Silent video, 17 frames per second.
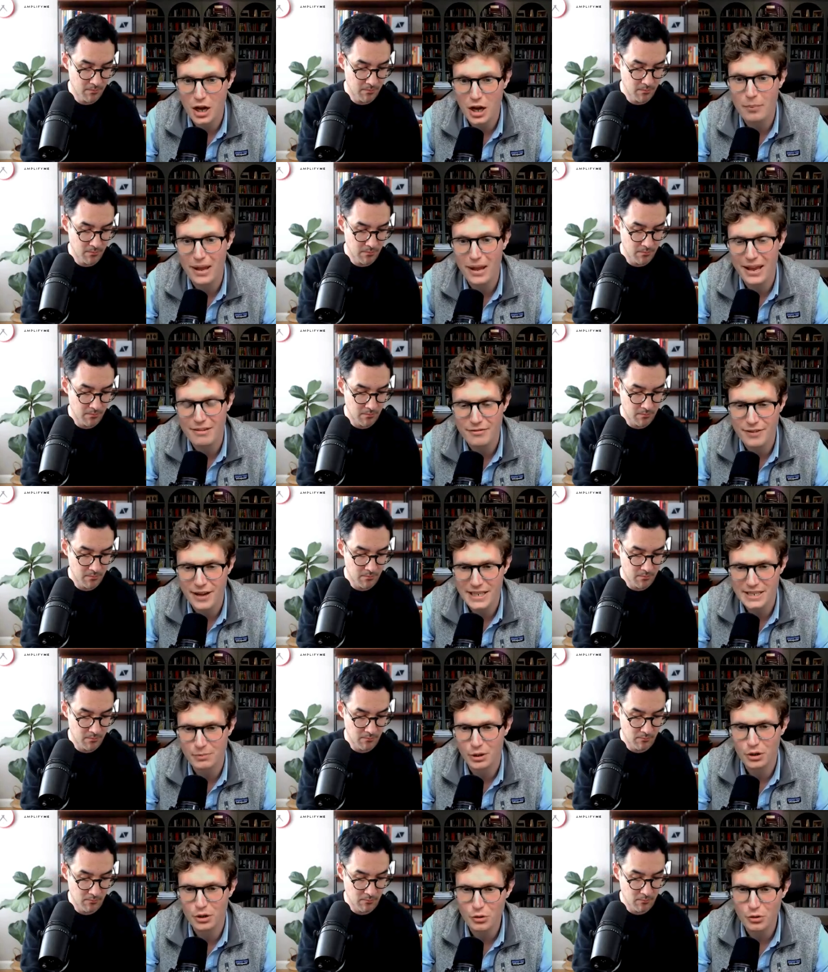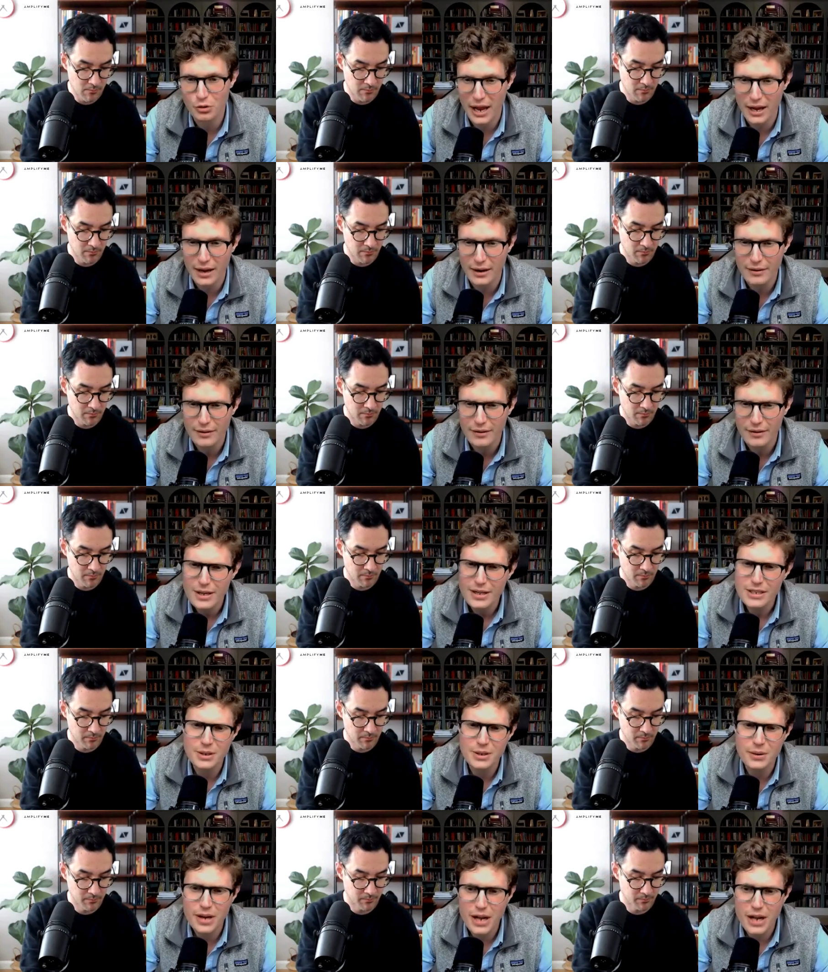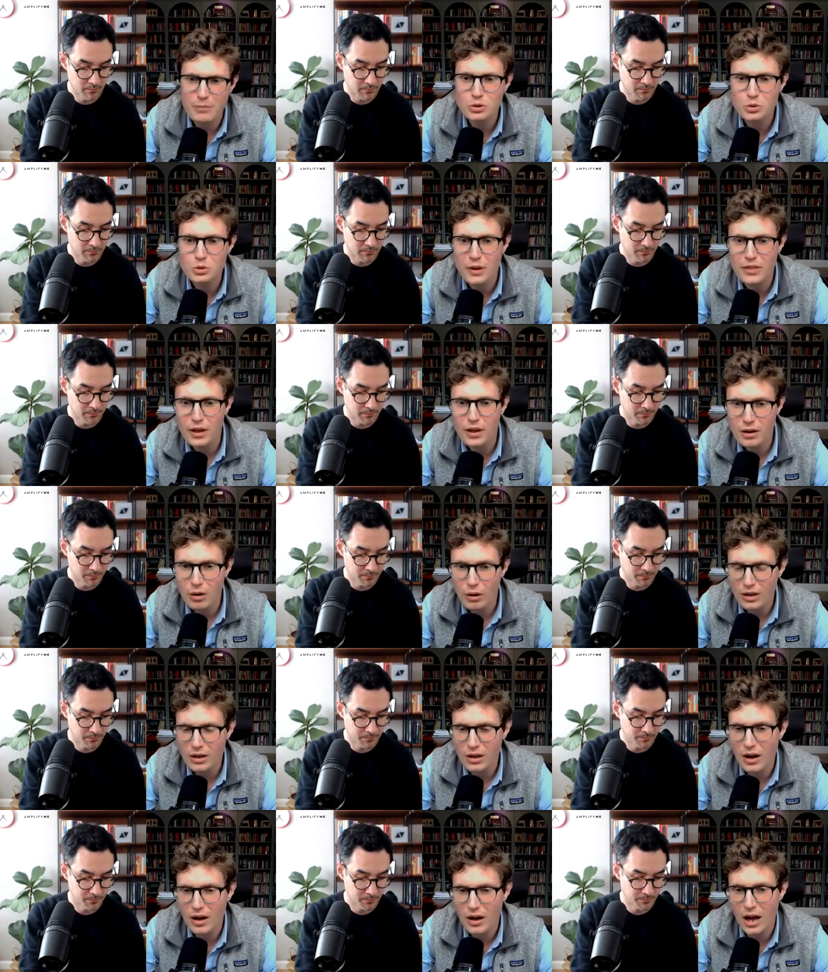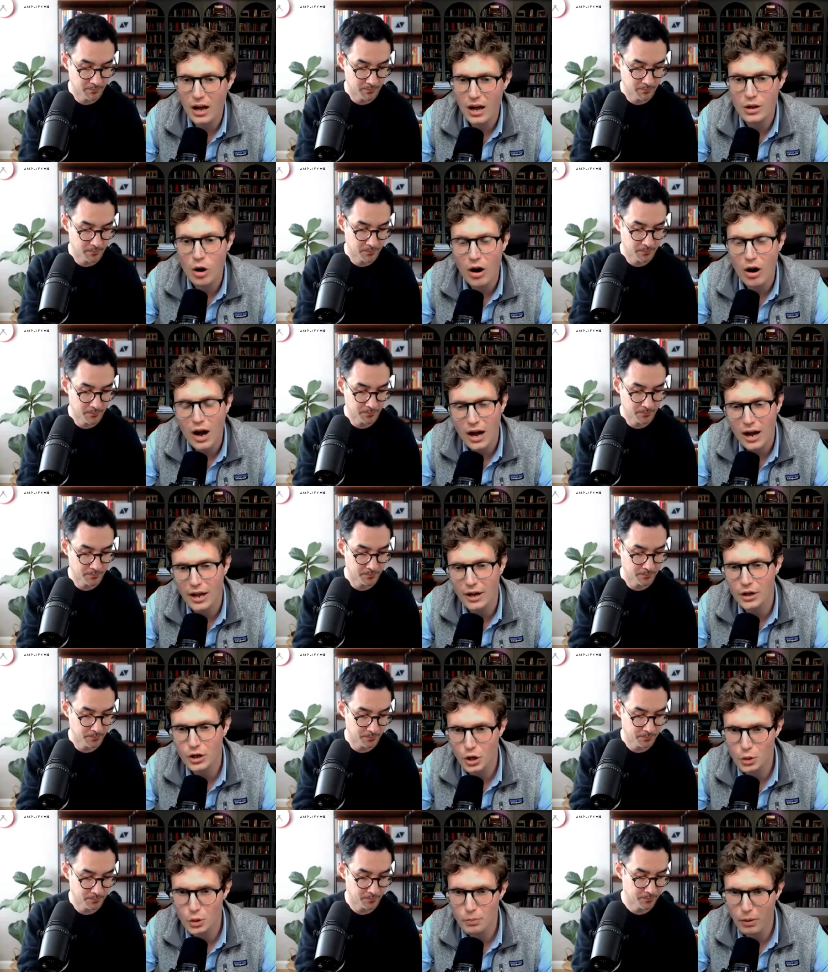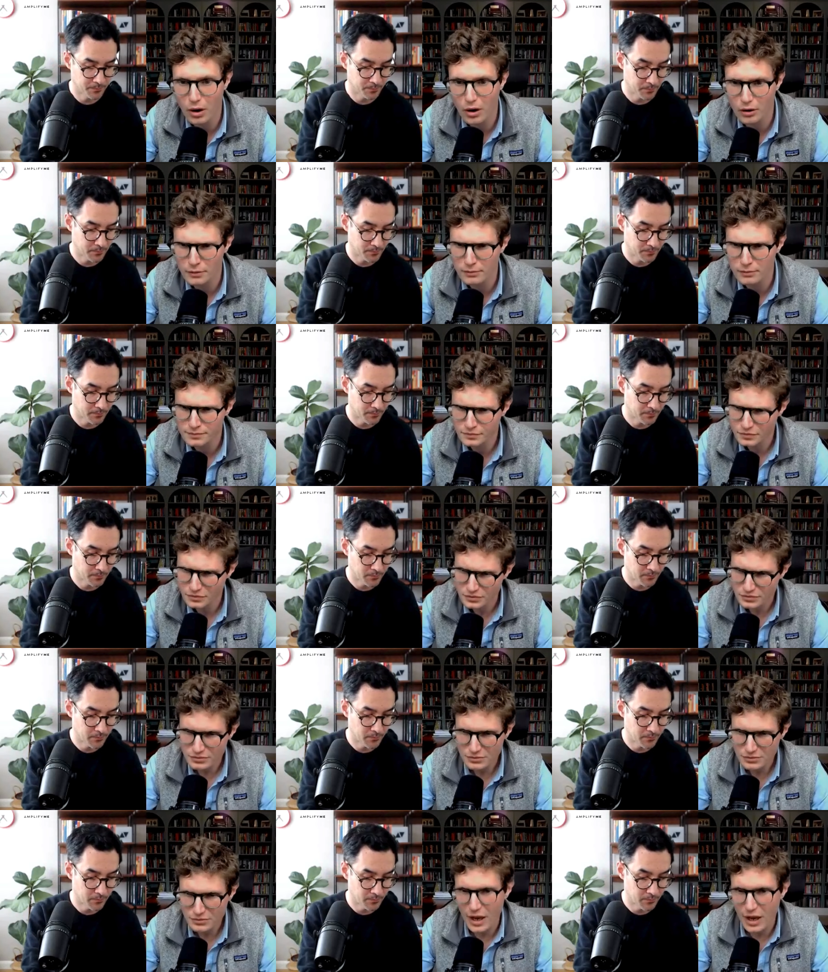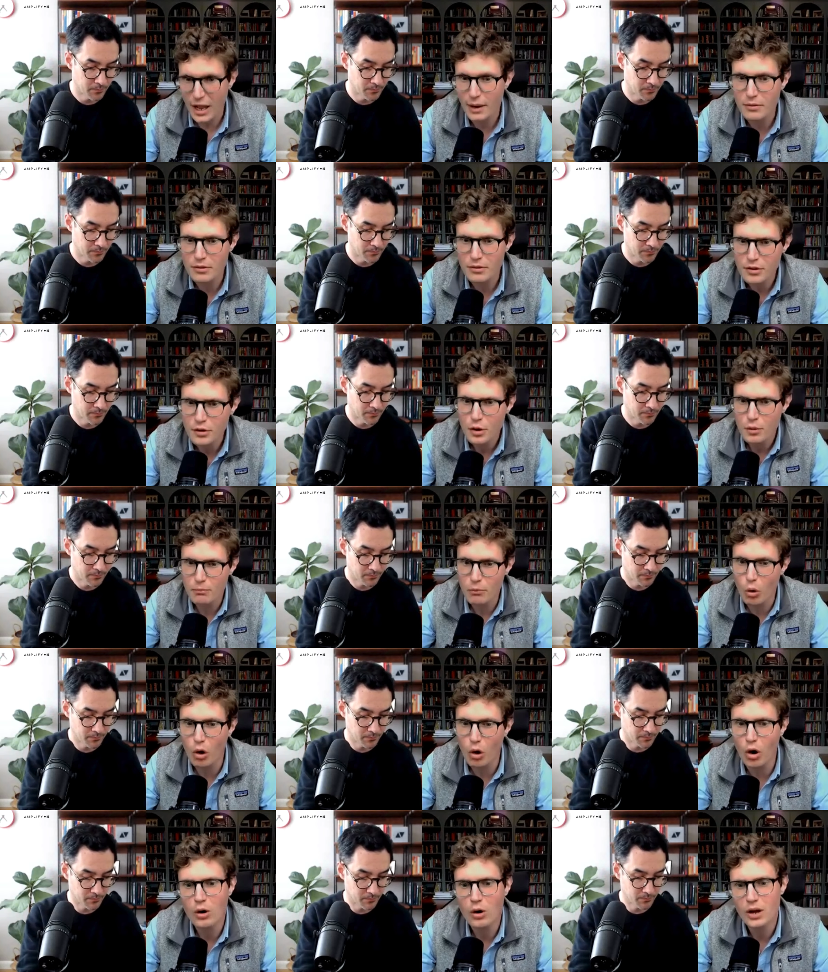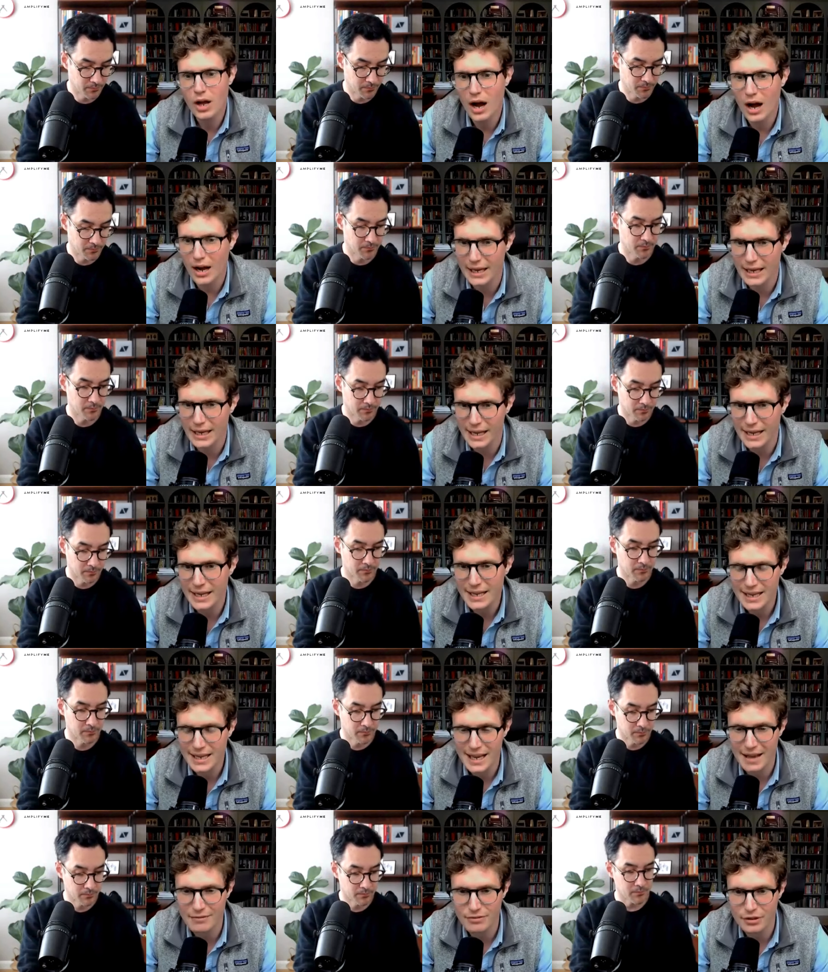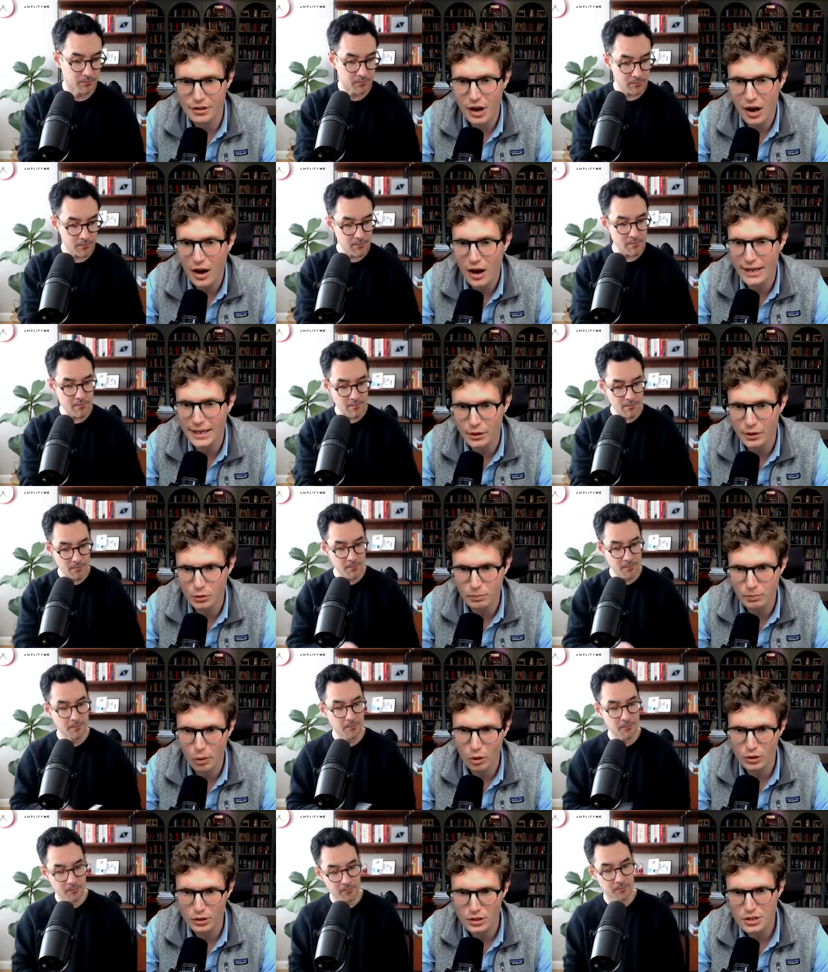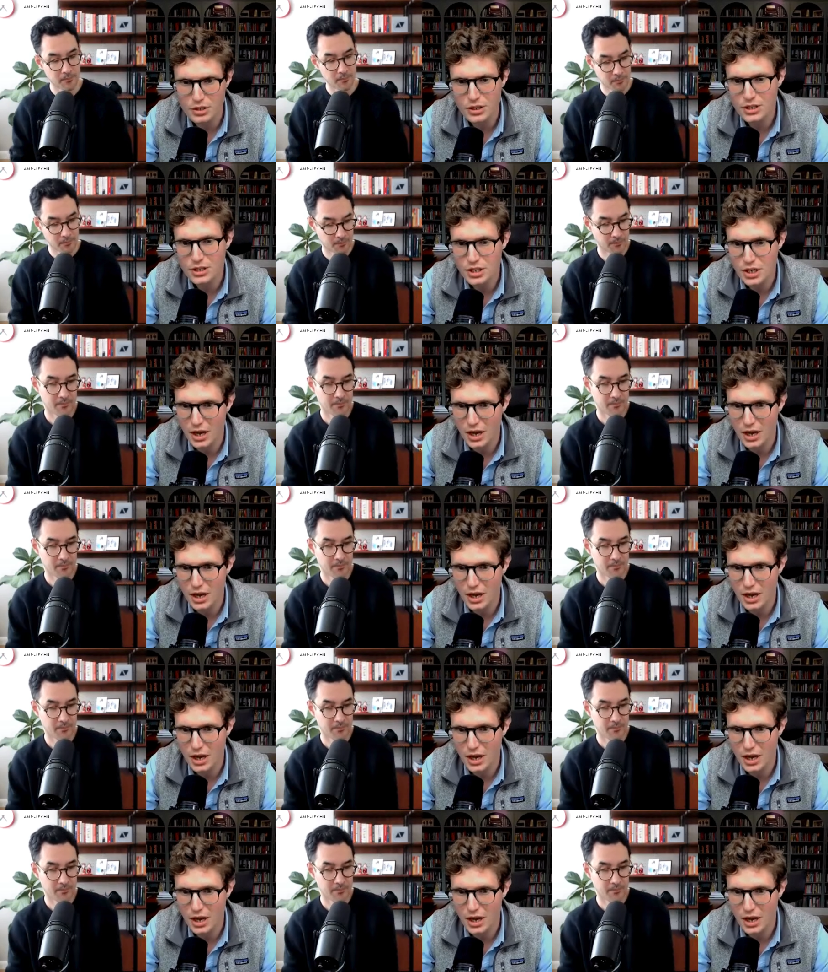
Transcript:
Speaker 1: sub investment grade, so it comes with a lot a lot higher coupon and more highly levered high yield bond